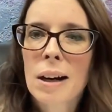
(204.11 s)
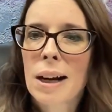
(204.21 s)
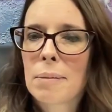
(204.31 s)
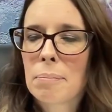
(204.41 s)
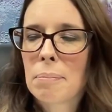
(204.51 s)

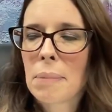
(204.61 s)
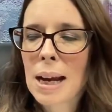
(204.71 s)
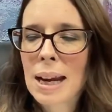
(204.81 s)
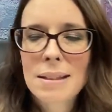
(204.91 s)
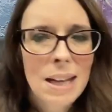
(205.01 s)
And
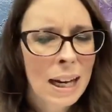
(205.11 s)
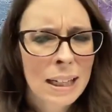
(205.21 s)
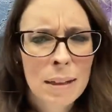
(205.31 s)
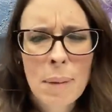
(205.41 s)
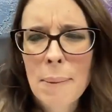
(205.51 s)
my
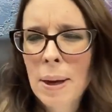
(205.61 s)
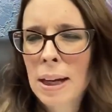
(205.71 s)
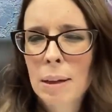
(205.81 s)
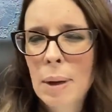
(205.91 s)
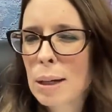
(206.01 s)
anxiety, my
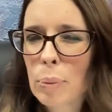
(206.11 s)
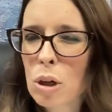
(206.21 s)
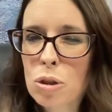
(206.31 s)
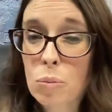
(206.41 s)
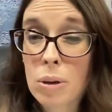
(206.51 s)
panic, my
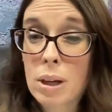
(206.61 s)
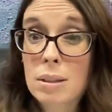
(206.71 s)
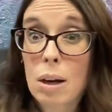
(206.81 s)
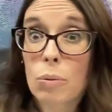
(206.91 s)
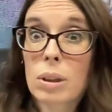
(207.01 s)
depression were
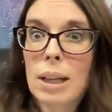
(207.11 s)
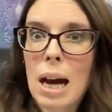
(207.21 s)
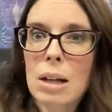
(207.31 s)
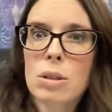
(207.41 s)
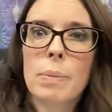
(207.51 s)
things that really
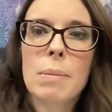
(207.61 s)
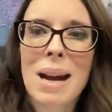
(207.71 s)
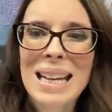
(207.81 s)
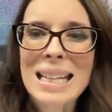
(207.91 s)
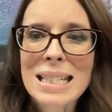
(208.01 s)
got to me
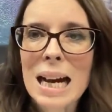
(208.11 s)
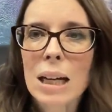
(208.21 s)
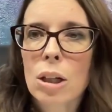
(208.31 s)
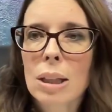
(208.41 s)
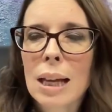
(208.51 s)
my
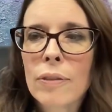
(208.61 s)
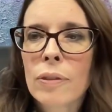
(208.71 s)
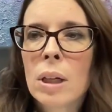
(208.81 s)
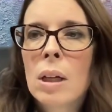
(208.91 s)
entire life.